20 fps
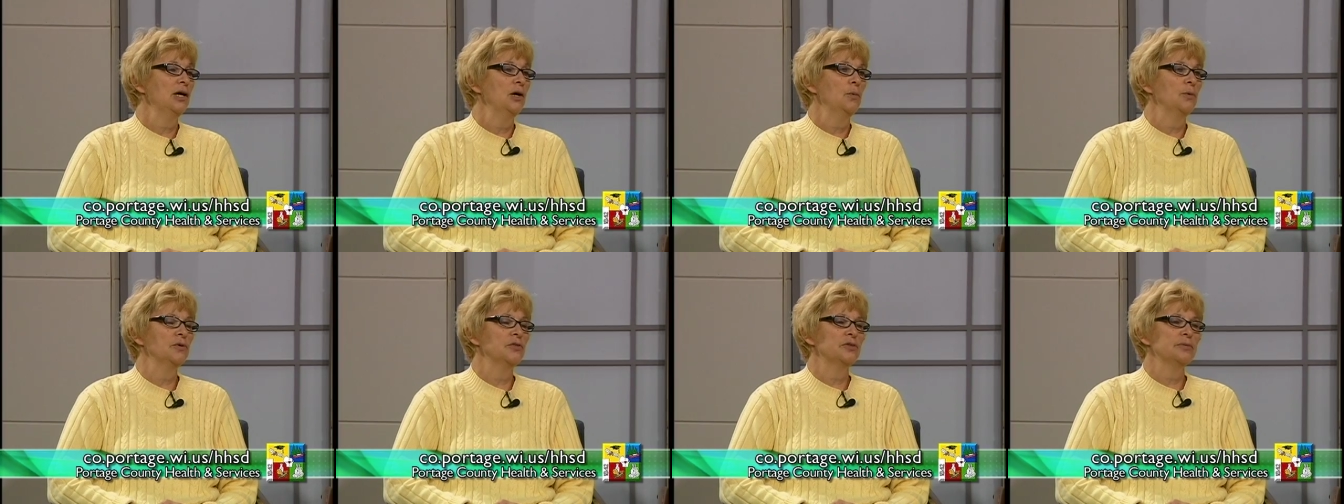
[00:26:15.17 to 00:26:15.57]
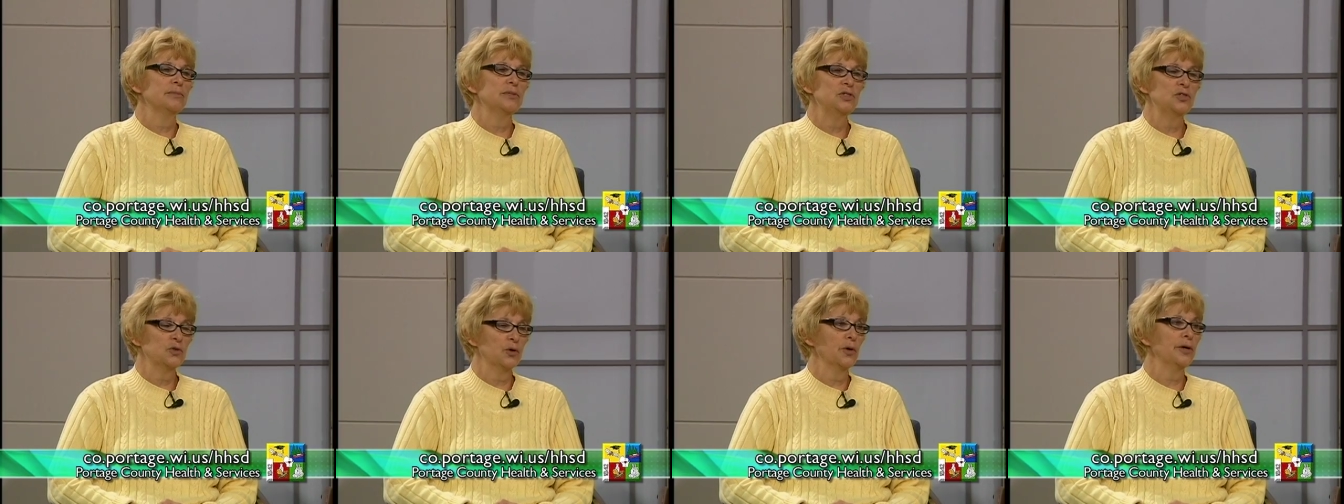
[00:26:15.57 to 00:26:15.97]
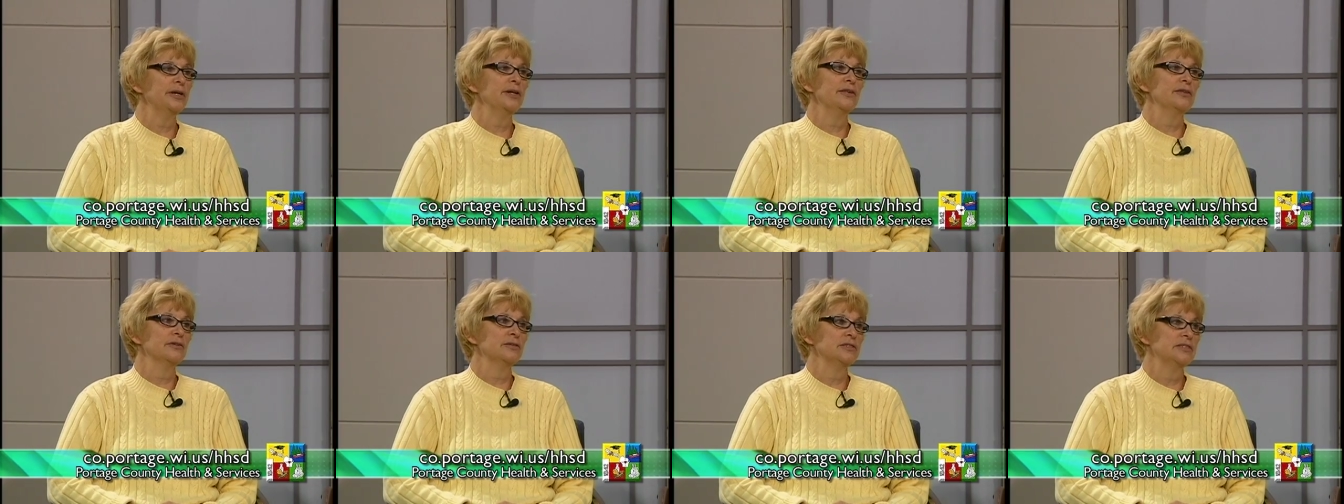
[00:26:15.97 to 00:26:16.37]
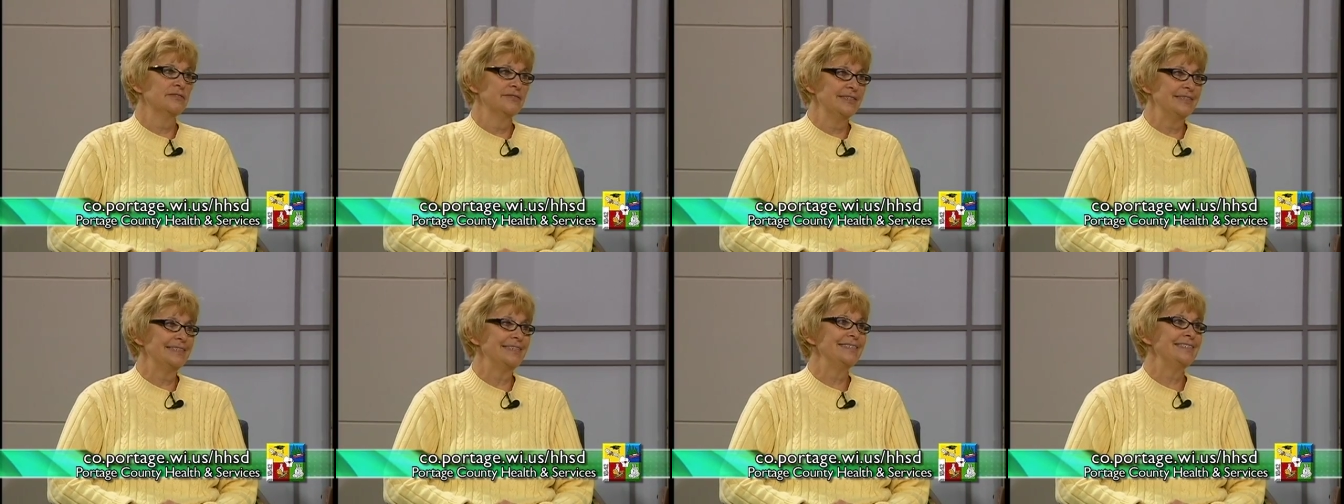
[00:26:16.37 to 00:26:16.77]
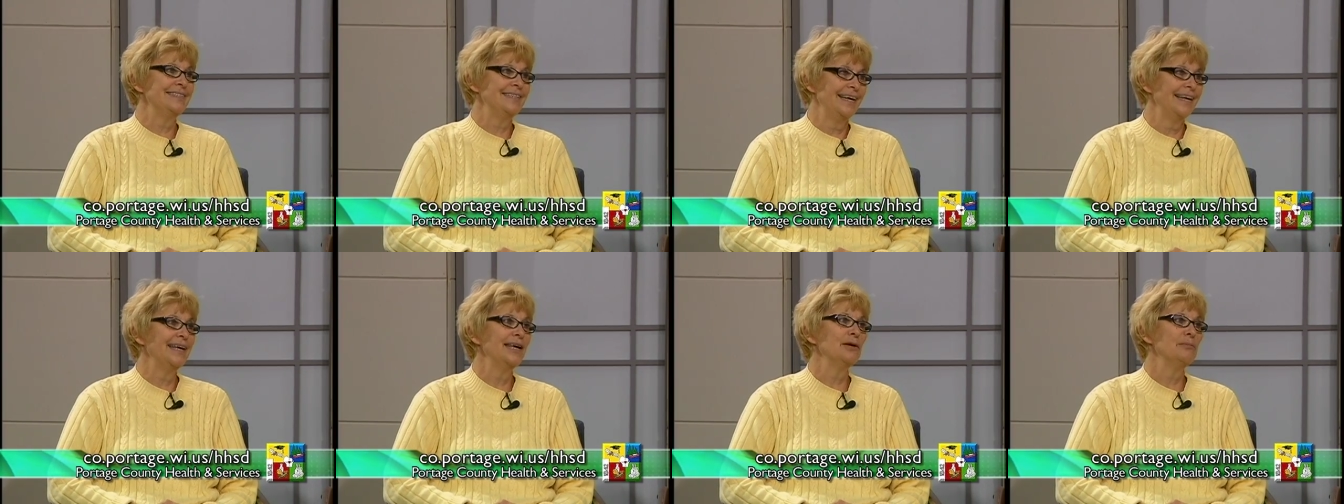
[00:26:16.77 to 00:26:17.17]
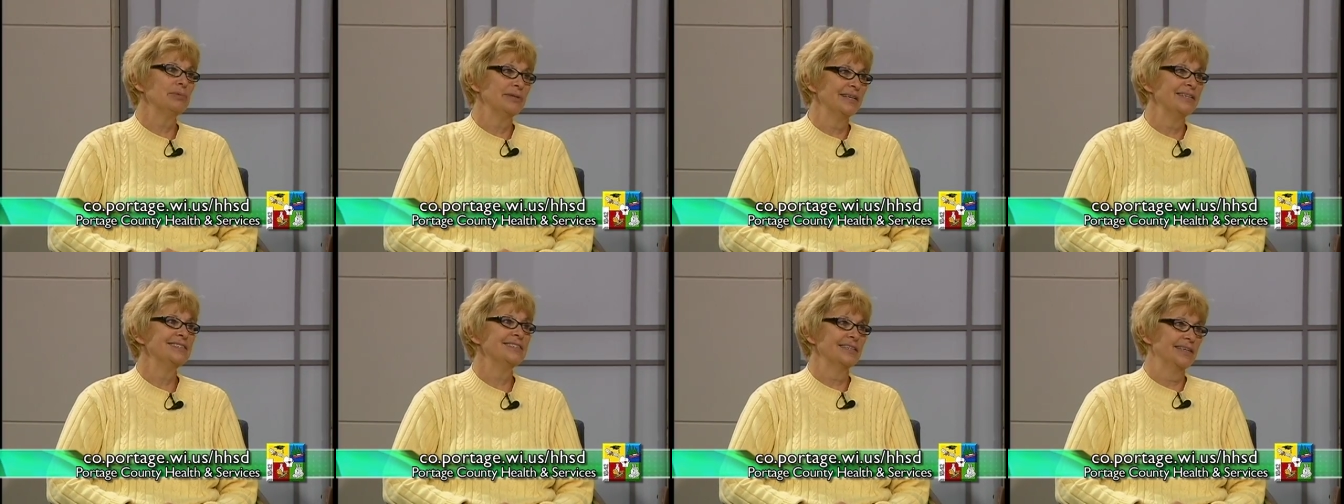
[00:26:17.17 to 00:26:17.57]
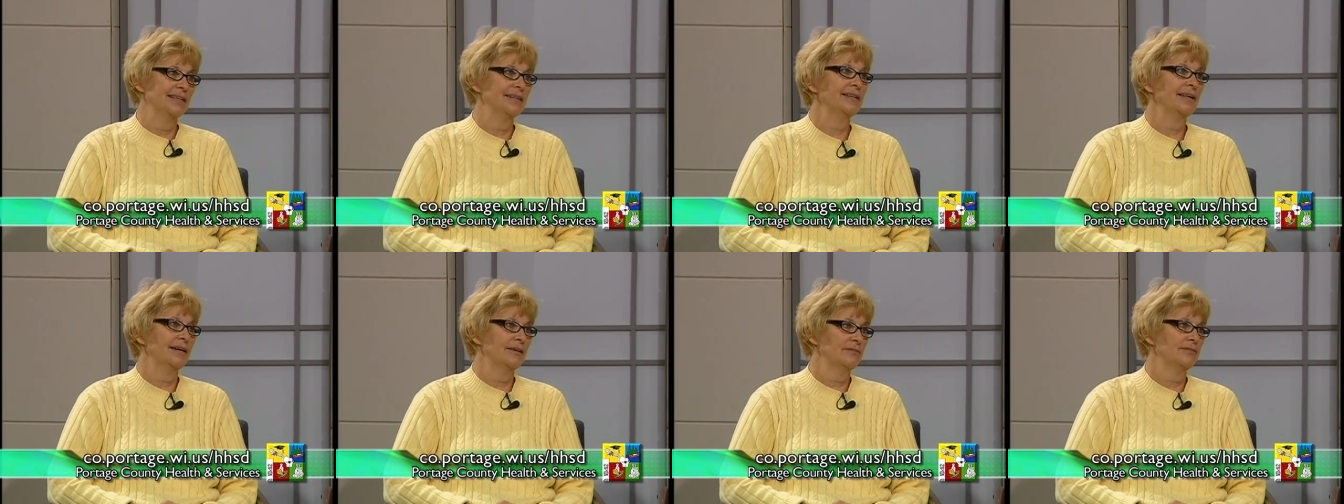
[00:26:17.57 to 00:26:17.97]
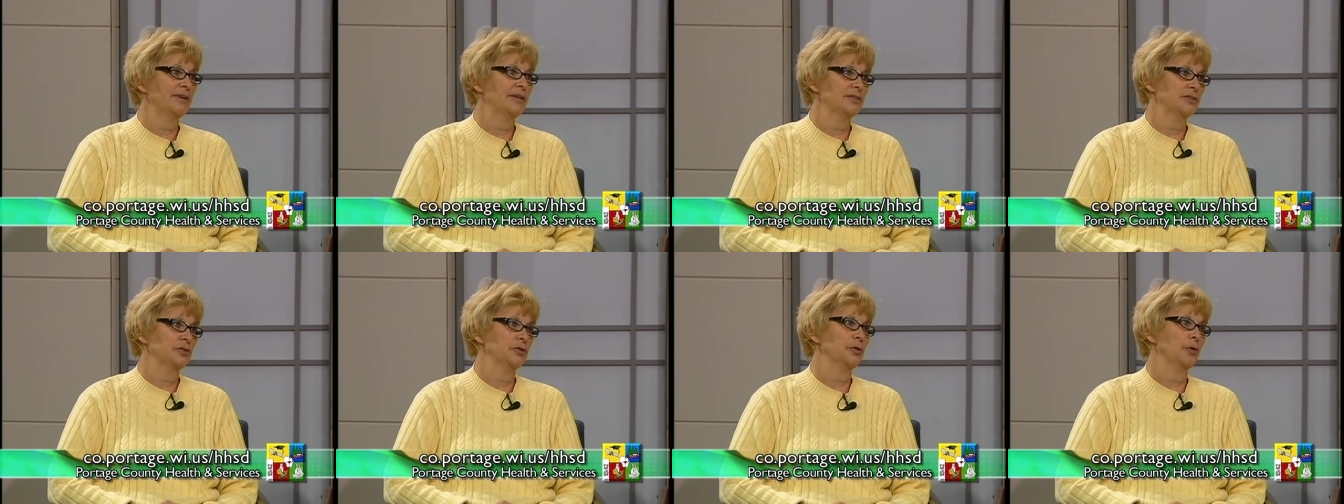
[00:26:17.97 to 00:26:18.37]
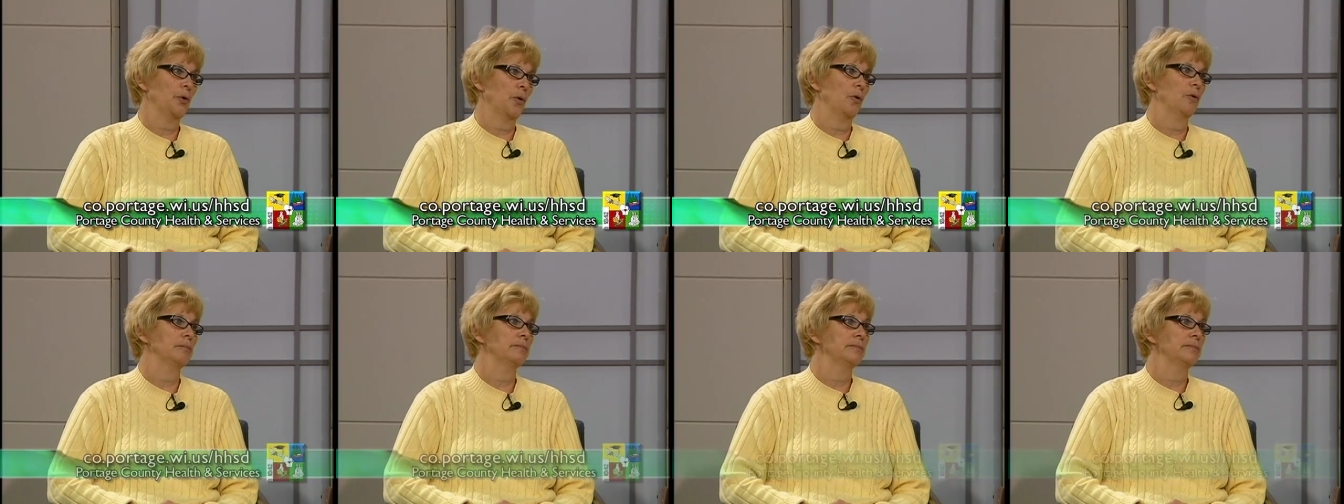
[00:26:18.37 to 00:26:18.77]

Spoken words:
with the majority of those visits taking place in that foster home.